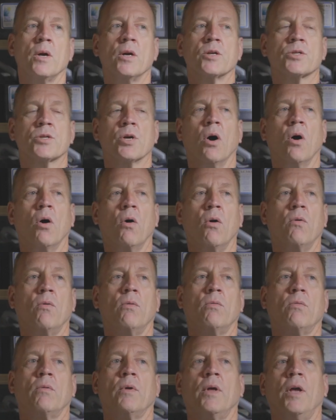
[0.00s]

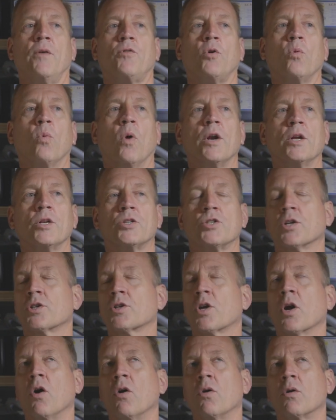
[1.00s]
So if you want to
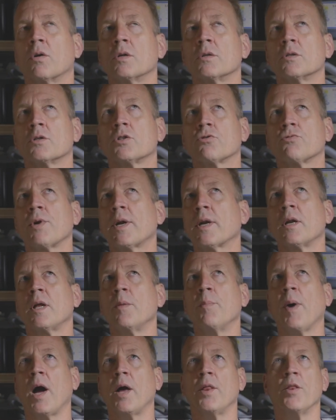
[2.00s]
just go strictly
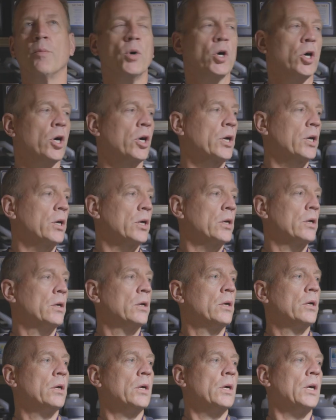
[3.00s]
by the book
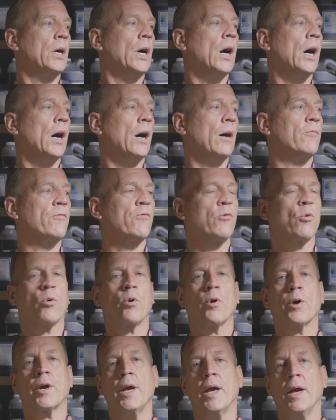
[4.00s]
for
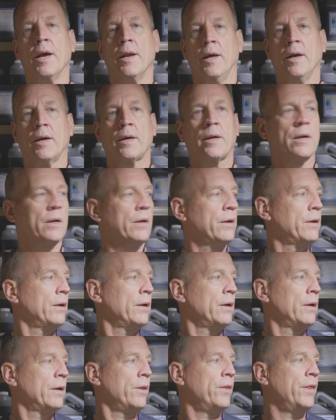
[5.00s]
organic,
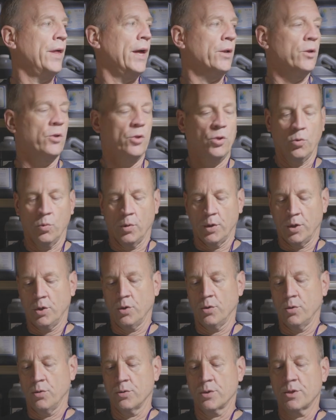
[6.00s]
then you would
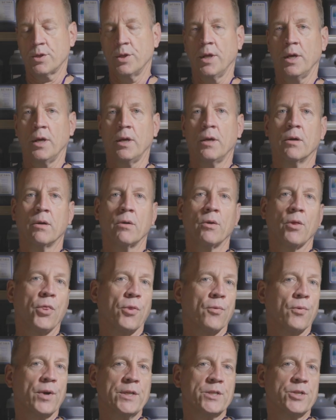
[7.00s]
use the
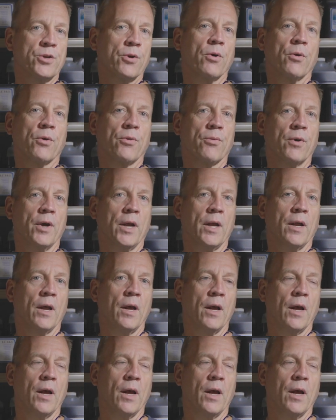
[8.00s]
303.